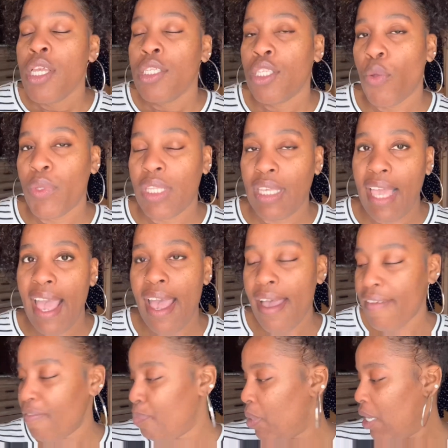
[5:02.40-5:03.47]
So what the
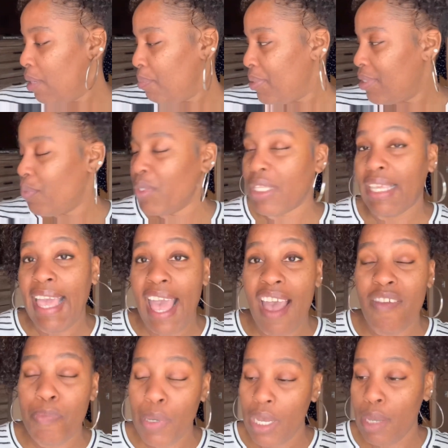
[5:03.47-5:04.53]
calf
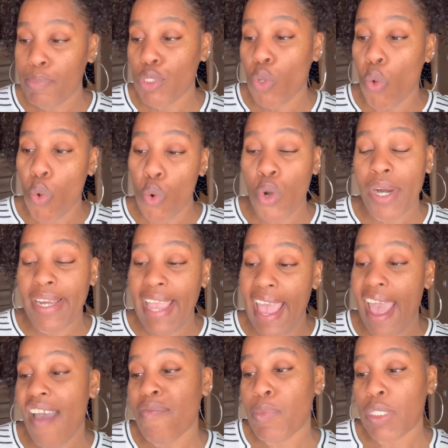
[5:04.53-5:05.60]
pumps or
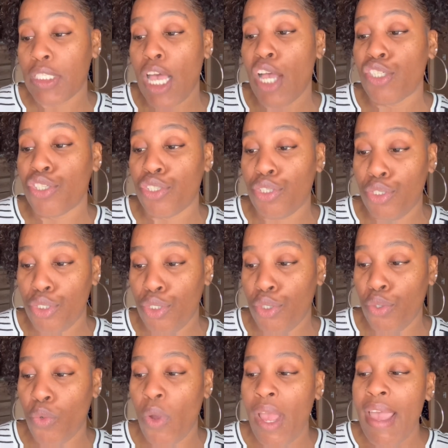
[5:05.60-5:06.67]
calf massagers
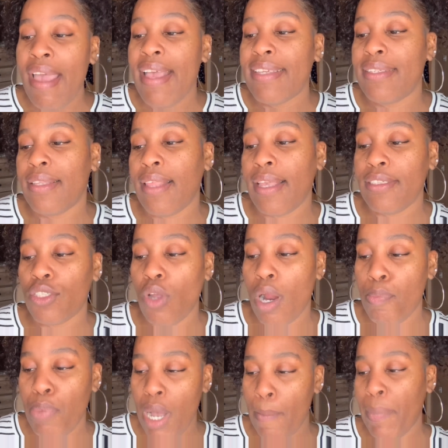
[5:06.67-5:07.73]
do is that they
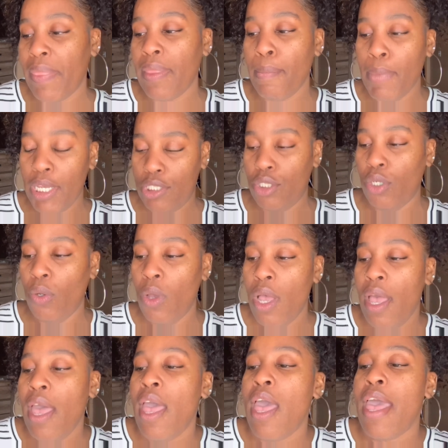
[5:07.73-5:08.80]
start pumping the muscle,
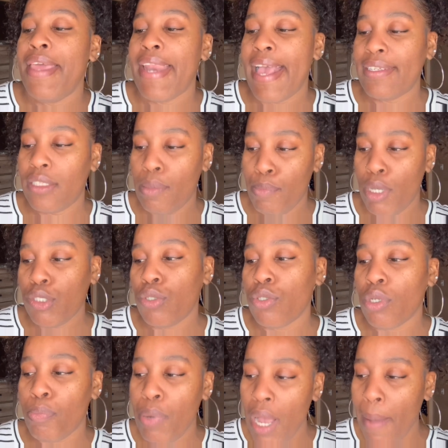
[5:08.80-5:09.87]
and as the muscles
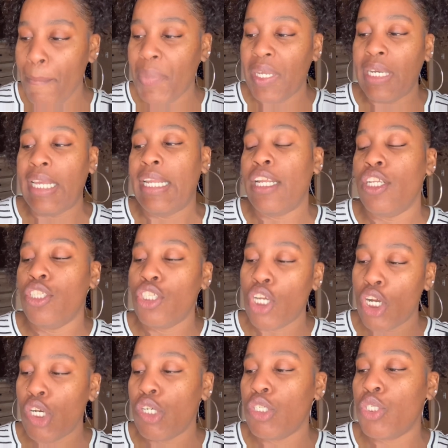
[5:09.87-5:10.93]
are pumping, it in
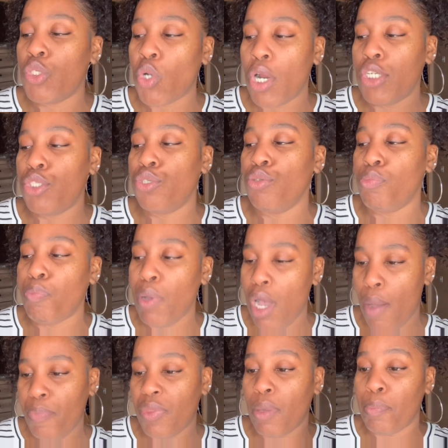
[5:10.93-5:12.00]
turn start to
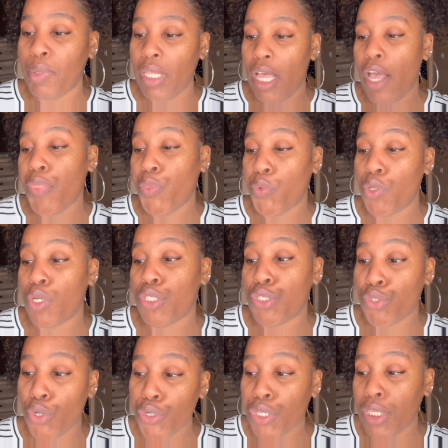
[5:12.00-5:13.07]
pump the blood through your
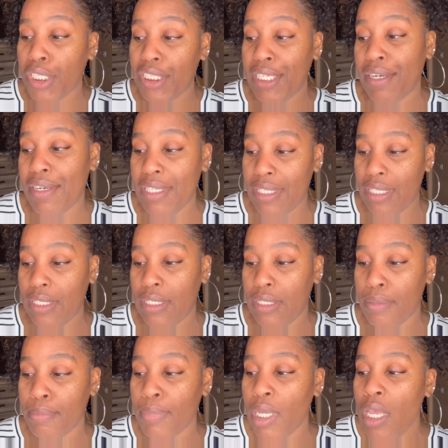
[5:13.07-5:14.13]
circulatory
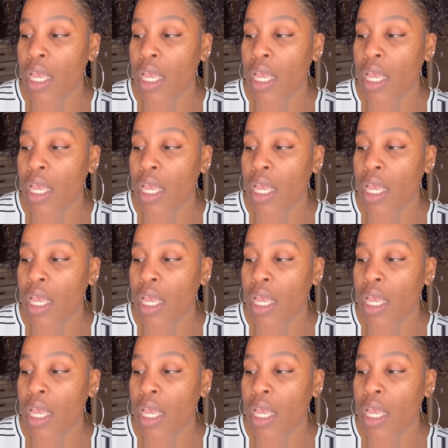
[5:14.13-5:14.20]
system,